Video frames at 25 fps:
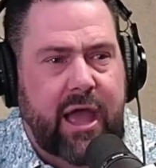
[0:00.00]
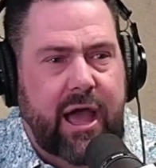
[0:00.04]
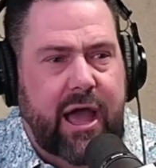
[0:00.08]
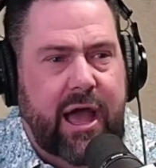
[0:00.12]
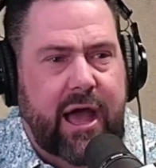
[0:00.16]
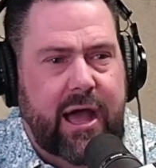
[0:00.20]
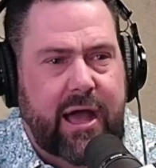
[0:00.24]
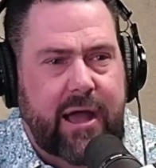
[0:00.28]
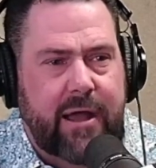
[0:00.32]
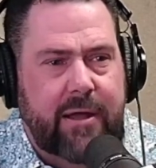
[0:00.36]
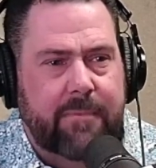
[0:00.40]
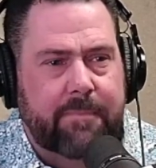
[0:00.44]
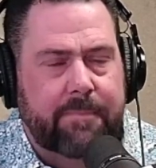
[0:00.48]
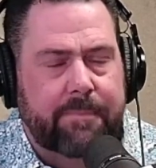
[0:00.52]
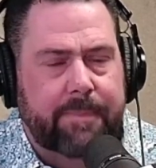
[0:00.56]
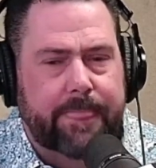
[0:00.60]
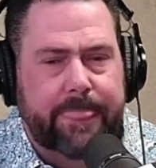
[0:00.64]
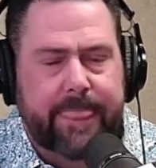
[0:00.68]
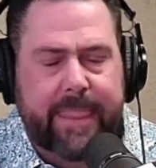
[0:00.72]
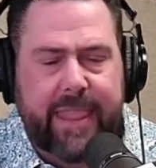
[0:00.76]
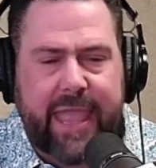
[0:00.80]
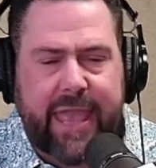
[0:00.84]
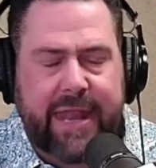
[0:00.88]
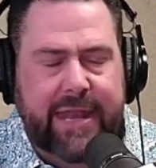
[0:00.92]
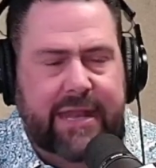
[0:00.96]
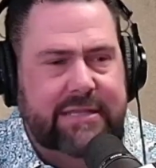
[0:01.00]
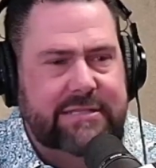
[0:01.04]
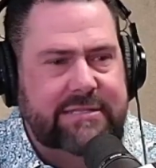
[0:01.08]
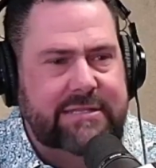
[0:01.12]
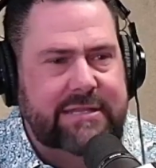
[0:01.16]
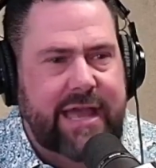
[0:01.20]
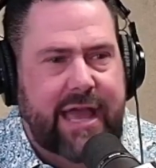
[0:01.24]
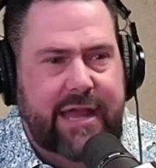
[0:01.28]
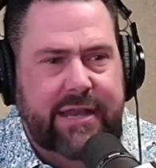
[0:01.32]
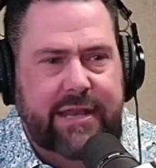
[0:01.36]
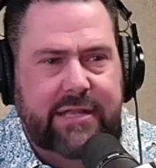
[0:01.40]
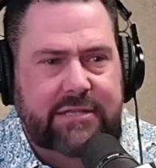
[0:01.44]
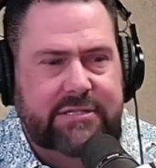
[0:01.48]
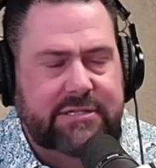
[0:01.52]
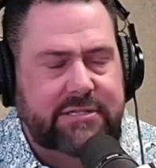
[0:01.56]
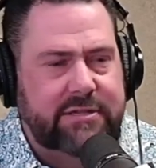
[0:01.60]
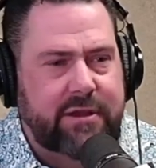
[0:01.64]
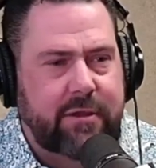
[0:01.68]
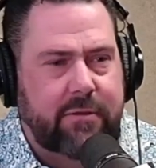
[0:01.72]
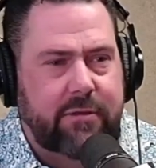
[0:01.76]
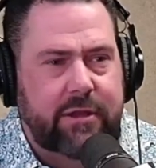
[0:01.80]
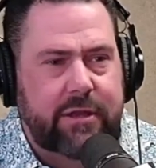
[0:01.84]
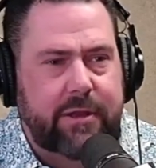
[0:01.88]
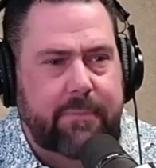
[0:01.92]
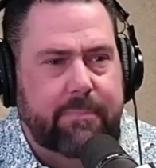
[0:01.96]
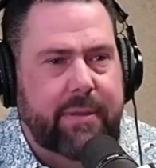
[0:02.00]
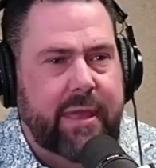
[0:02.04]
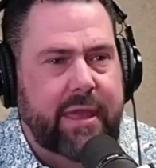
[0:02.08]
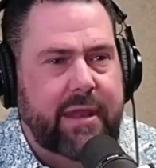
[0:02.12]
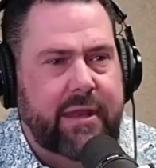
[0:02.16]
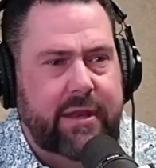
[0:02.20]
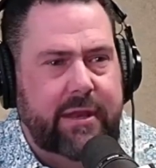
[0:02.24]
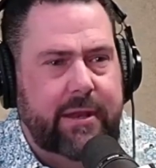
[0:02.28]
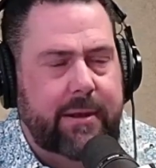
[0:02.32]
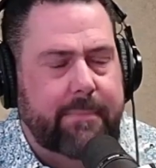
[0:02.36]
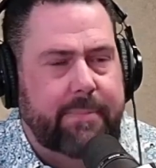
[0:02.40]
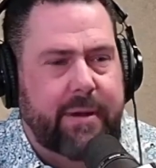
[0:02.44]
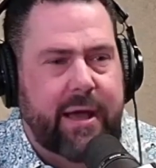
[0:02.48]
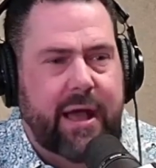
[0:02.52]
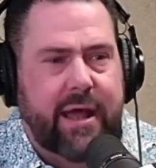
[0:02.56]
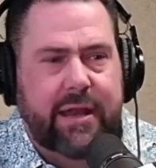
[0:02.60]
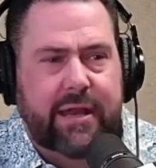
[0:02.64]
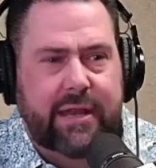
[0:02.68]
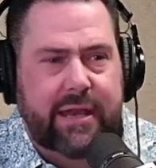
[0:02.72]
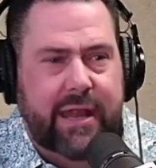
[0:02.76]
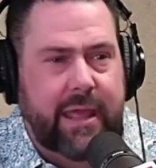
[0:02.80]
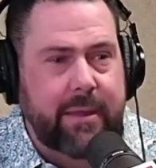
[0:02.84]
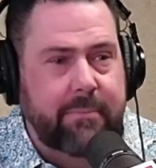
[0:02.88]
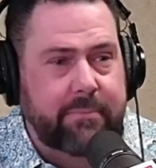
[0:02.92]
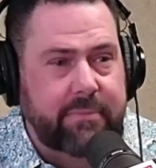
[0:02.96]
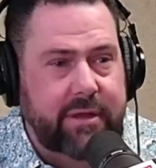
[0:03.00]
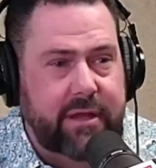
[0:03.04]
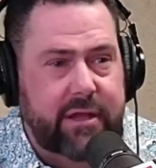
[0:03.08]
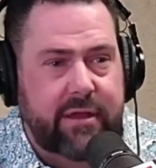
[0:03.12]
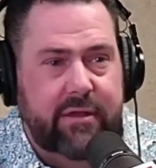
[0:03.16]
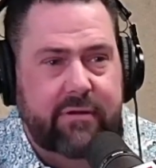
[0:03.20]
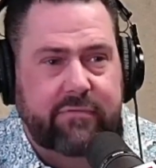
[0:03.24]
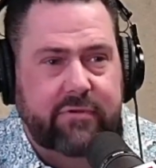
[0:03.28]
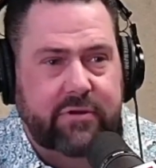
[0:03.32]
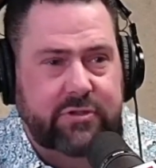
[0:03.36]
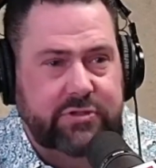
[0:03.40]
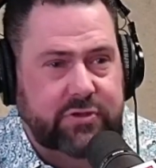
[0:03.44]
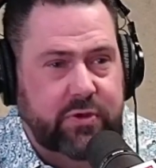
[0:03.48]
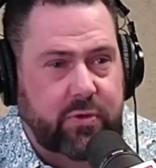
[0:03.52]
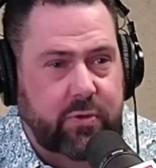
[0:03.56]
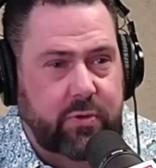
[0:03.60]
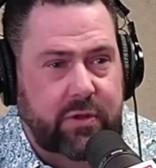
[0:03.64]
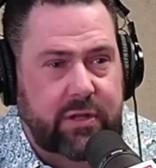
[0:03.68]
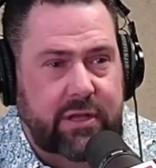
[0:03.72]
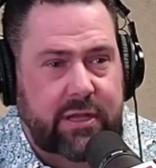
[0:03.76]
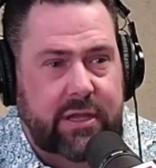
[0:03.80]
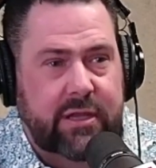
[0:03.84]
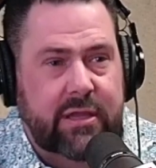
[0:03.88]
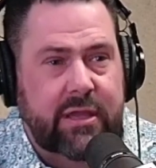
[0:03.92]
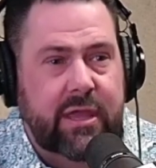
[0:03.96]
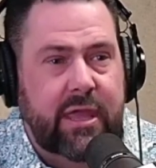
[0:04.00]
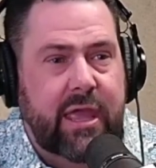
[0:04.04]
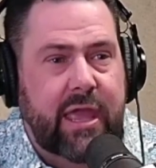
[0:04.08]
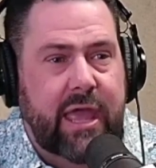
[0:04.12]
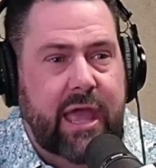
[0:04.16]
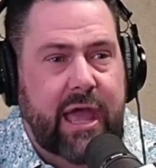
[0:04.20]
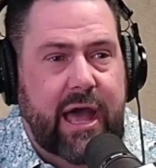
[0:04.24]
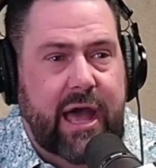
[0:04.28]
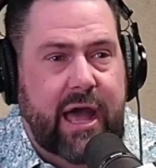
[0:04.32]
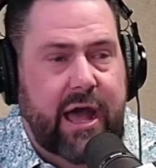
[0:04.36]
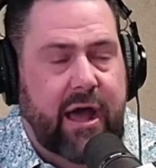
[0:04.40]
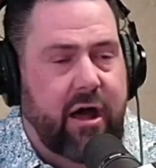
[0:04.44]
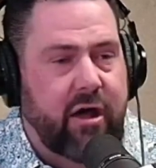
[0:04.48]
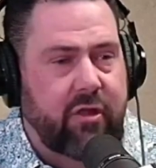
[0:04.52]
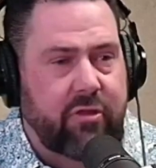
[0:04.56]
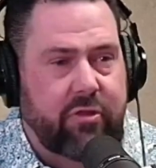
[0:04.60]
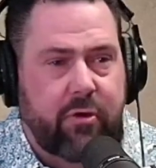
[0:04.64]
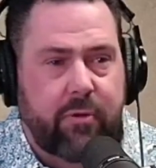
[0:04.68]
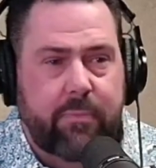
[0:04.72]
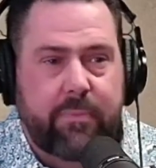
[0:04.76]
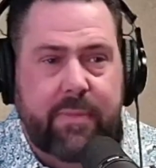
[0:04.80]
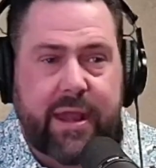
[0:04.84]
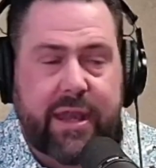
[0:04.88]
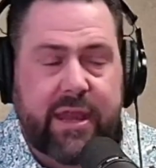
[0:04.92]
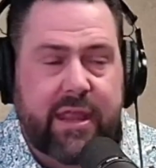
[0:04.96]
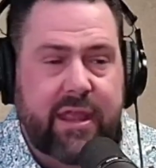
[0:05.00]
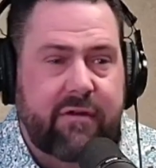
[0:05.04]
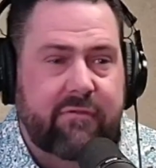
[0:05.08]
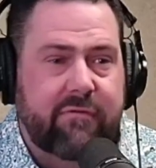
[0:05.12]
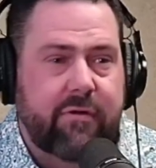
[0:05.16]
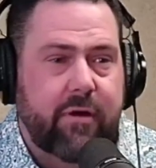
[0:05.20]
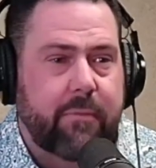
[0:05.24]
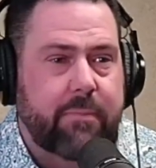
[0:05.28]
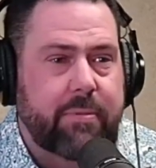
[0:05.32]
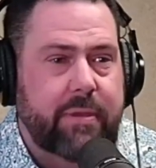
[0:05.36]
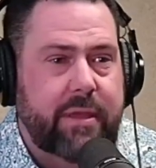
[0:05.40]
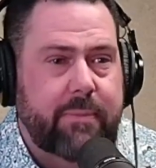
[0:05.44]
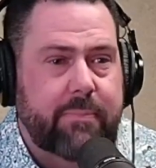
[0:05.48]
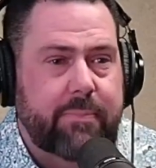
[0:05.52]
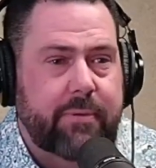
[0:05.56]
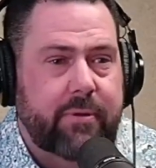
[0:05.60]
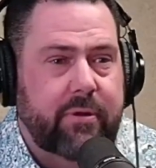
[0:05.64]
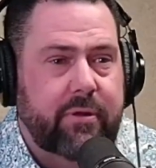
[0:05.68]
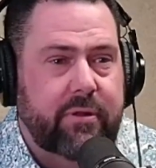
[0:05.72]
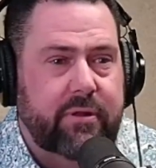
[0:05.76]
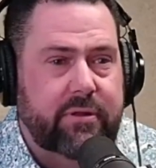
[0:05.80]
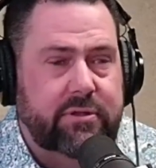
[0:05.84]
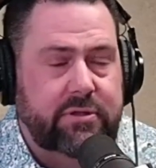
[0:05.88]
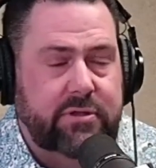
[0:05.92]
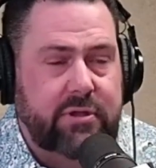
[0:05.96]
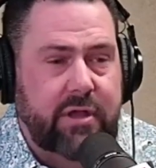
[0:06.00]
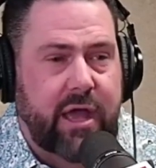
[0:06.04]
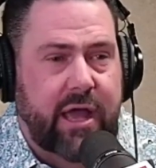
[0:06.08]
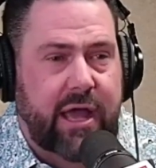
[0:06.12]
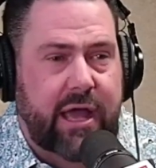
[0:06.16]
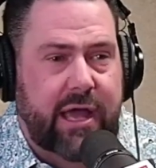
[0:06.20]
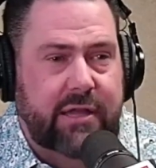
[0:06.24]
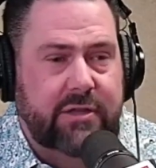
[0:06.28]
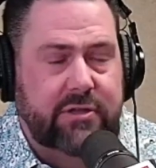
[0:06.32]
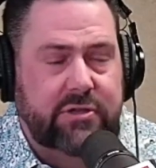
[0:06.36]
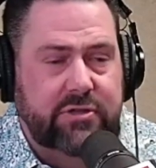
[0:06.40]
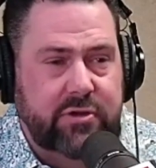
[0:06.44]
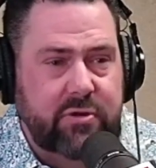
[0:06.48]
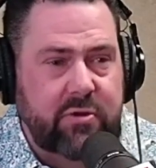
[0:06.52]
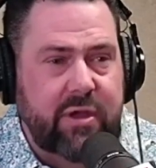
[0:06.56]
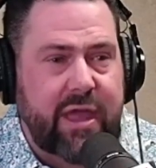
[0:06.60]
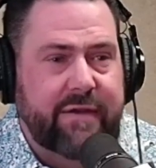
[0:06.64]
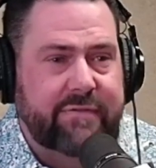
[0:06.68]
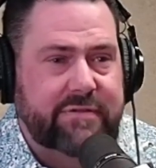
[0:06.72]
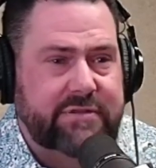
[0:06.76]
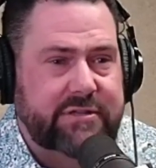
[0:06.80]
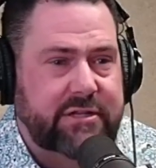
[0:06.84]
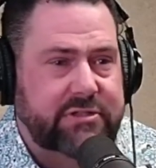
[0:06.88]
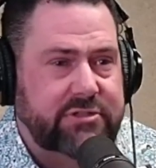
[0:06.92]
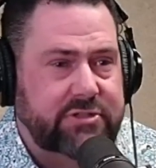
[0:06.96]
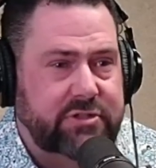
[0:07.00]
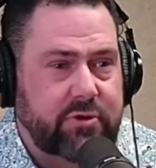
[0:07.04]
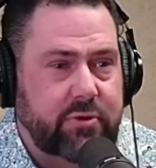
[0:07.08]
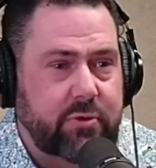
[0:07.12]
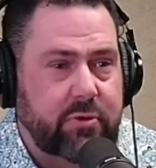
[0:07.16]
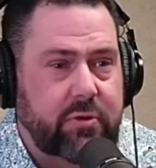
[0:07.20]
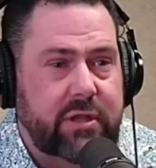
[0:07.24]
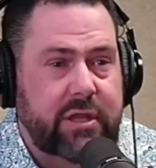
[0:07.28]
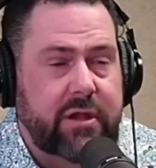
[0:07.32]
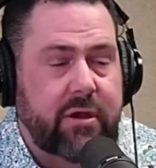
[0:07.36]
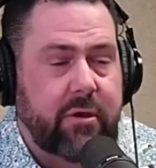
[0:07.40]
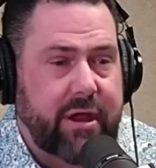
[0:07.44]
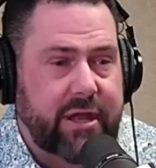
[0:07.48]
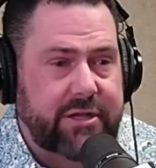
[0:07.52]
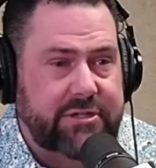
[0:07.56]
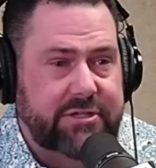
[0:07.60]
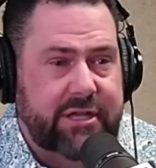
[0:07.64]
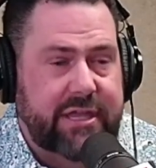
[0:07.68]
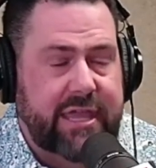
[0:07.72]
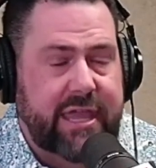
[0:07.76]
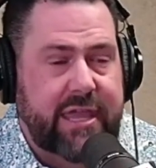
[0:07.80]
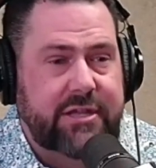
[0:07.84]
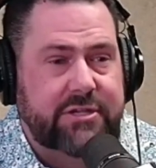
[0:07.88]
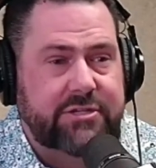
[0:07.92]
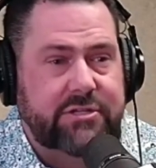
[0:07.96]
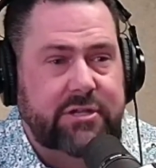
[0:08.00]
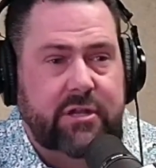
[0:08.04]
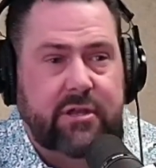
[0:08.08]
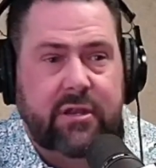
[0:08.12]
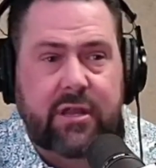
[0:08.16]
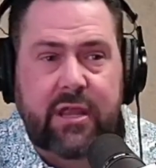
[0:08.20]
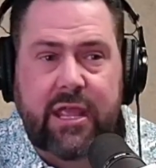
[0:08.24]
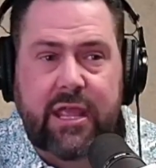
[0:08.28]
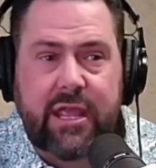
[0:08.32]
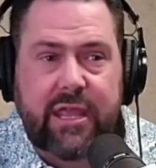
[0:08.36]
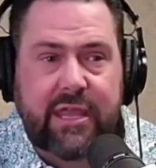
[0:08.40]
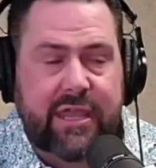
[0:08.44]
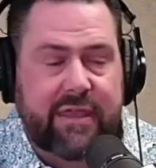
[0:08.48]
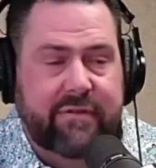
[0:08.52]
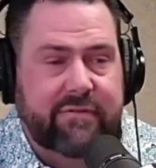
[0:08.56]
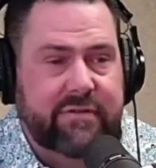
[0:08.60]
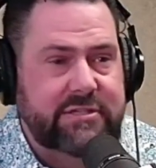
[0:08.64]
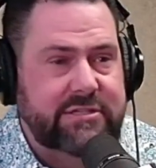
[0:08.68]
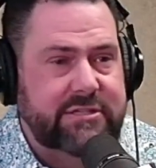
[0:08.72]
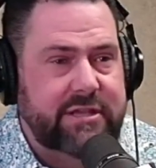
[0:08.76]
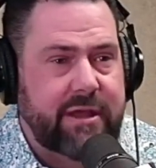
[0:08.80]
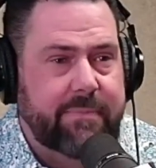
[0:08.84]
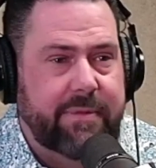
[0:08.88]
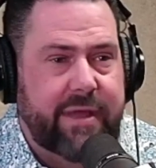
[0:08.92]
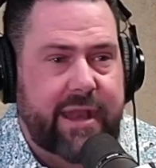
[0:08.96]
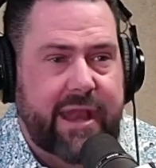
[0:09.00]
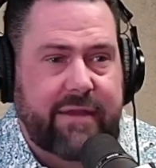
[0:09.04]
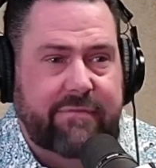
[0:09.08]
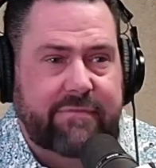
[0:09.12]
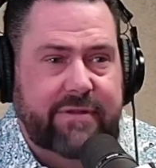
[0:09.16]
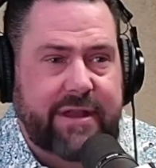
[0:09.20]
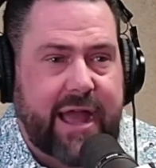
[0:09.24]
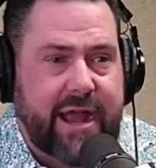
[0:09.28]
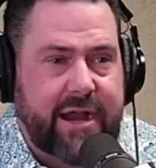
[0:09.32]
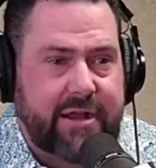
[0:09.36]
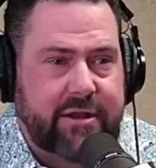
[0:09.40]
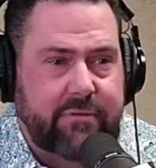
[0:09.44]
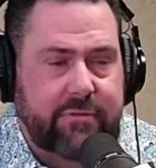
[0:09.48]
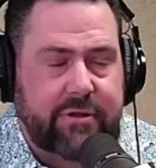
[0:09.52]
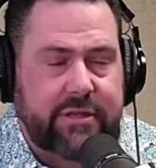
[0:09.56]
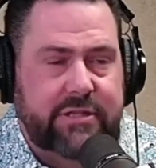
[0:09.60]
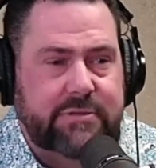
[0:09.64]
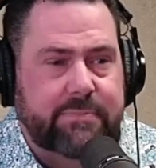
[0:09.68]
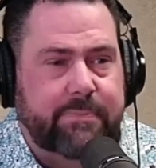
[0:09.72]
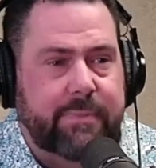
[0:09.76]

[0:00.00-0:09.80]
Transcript: And it's not necessarily dependent upon an MDiv or schooling, although many of our people do have such schooling or education, even some that have doctorates.